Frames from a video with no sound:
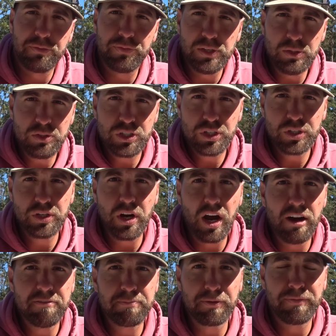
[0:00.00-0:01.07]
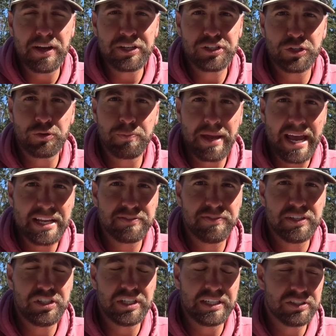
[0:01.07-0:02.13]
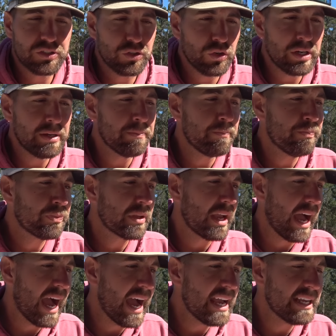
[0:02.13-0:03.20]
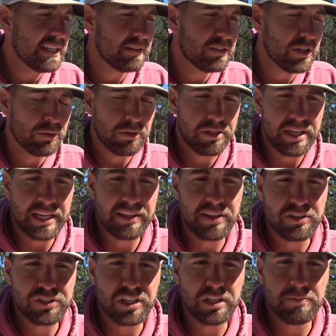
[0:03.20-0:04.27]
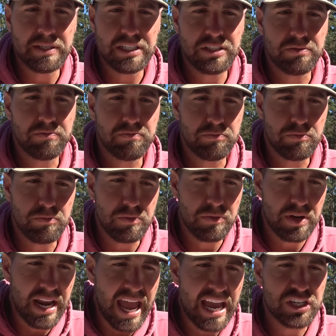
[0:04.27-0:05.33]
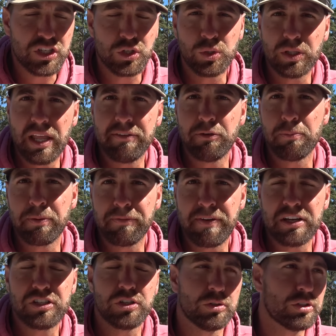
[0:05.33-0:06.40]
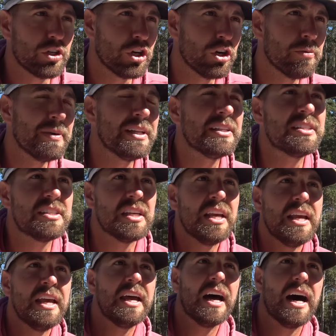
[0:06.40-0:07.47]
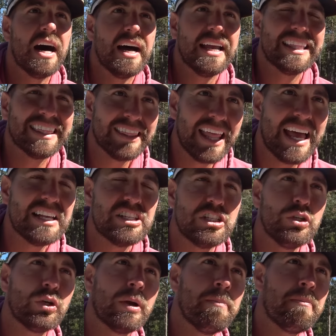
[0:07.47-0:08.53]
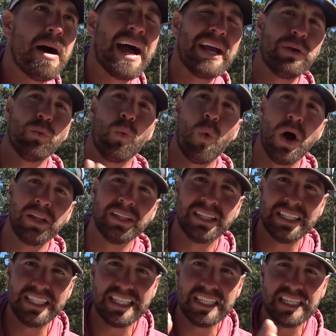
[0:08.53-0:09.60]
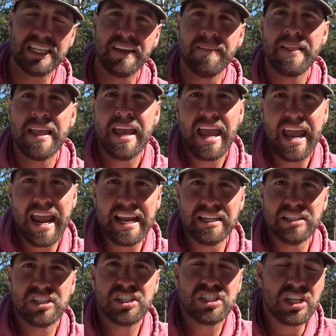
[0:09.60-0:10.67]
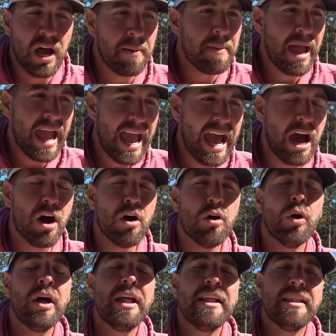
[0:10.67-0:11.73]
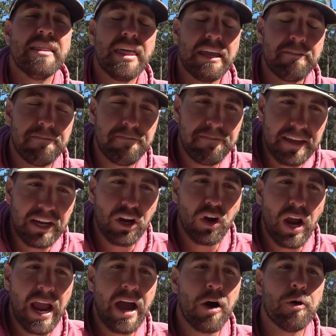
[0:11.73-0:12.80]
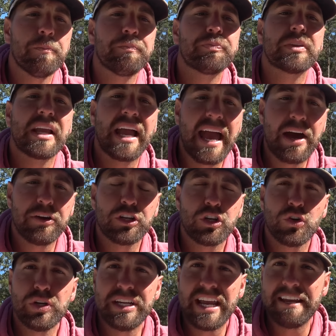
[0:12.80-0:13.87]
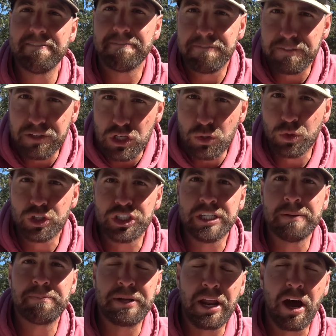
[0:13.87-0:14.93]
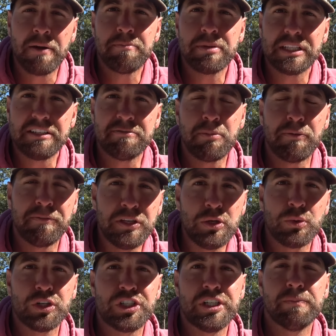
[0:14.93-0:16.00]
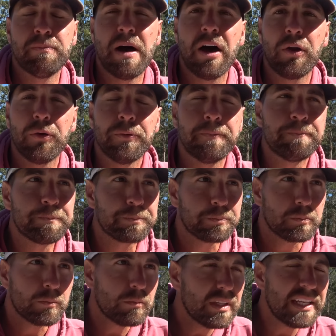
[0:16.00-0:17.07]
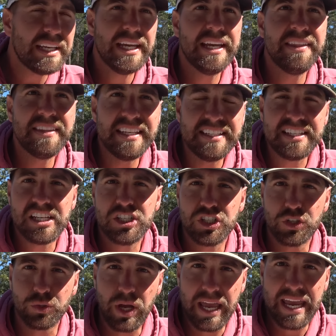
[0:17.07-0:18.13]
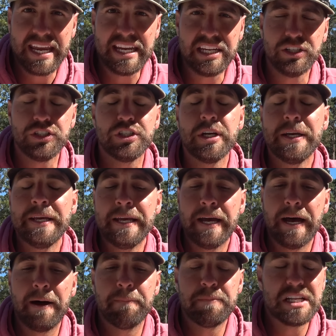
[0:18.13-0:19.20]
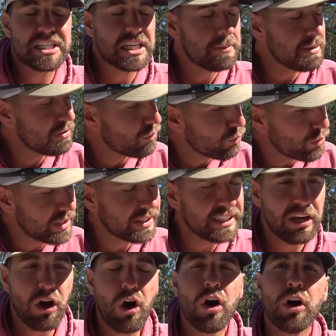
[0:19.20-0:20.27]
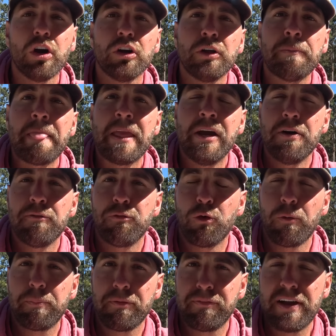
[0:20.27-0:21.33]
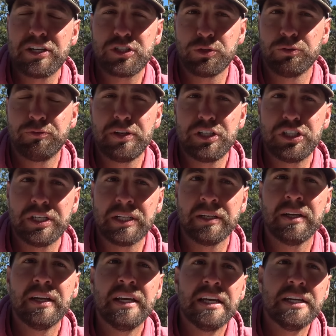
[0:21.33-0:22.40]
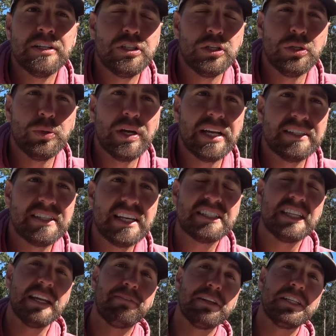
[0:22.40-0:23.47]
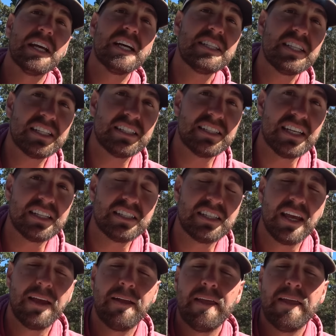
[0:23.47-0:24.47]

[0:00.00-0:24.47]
future of professional bass fishing is grim. I don't think there's going to be national level professional tournaments uh, unless you combine one league and somehow they figure out how to create viewership, an unbelievable viewership model in the digital age. Um, it's going to be really hard for professional fishing to exist. And if it does exist,